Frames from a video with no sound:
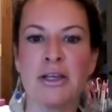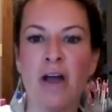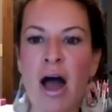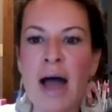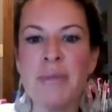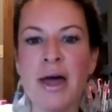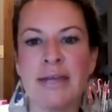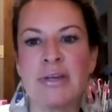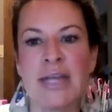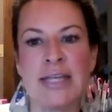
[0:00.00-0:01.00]
I'm not
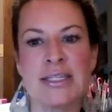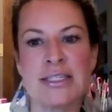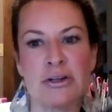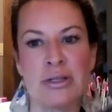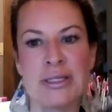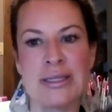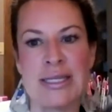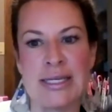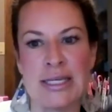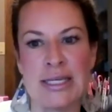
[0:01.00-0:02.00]
even necessarily
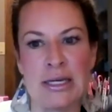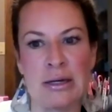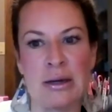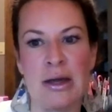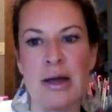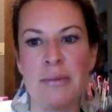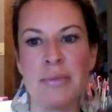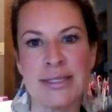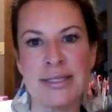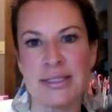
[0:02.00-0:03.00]
thinking Plexus
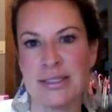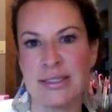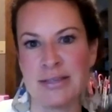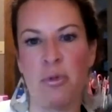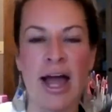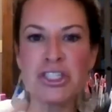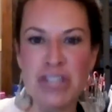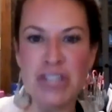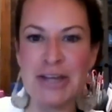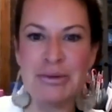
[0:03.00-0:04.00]
at that point. I just
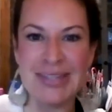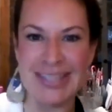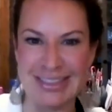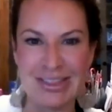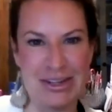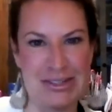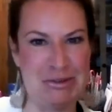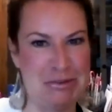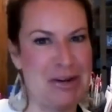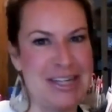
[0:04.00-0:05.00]
genuinely thought she
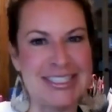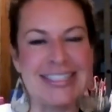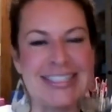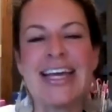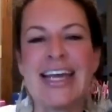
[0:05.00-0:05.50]
was precious.